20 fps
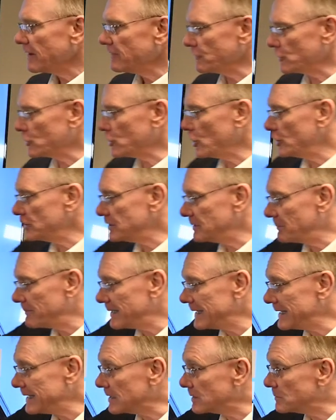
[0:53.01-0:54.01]
For
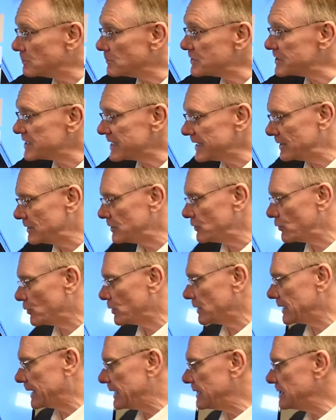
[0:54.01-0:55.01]
condominiums in
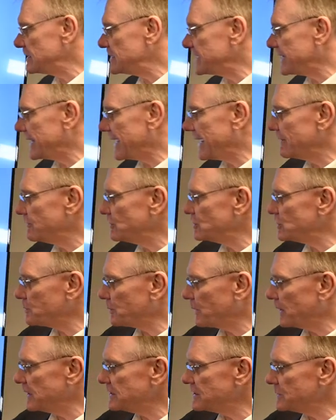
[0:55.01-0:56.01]
Orleans, the average
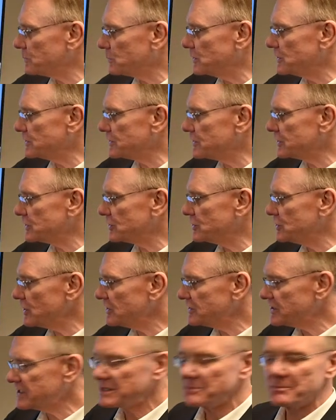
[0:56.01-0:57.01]
price was
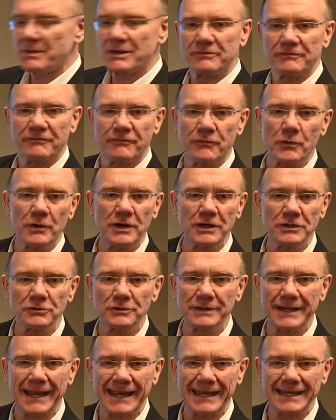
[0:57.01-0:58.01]
just about
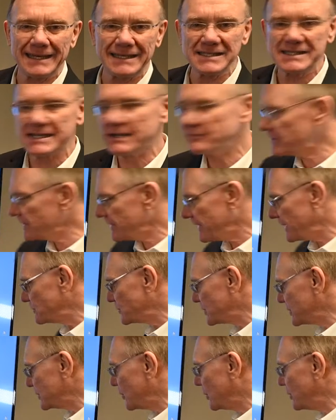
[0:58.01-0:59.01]

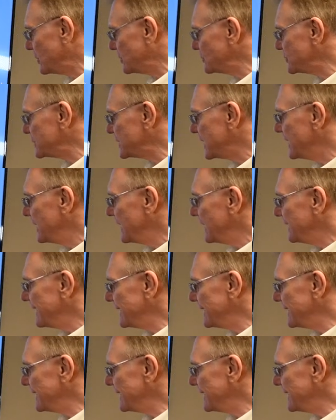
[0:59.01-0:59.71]
$487,000.